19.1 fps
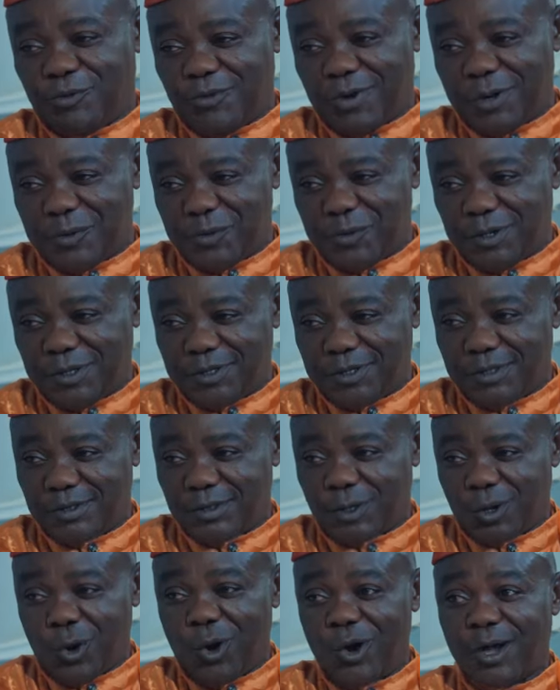you very much.
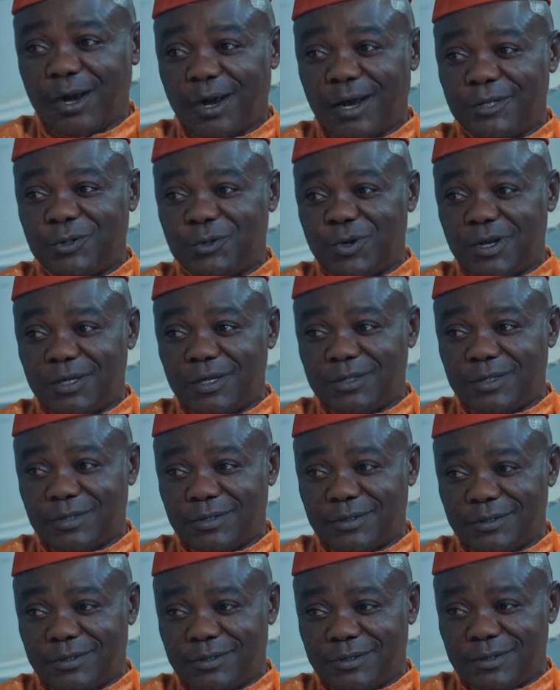
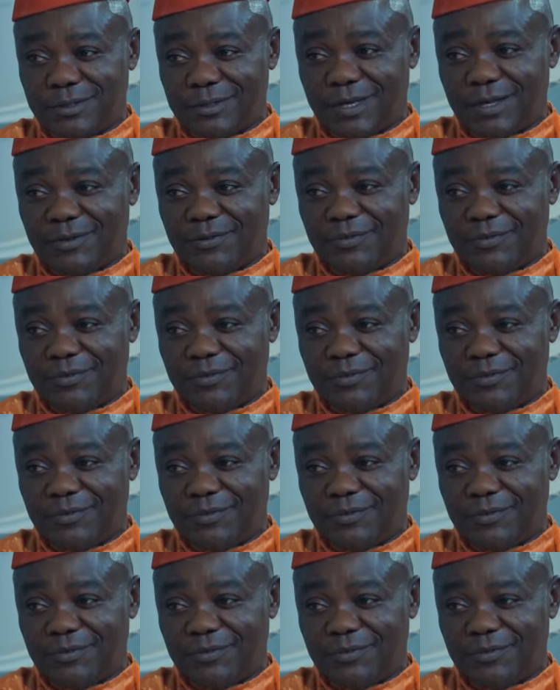Congratulations in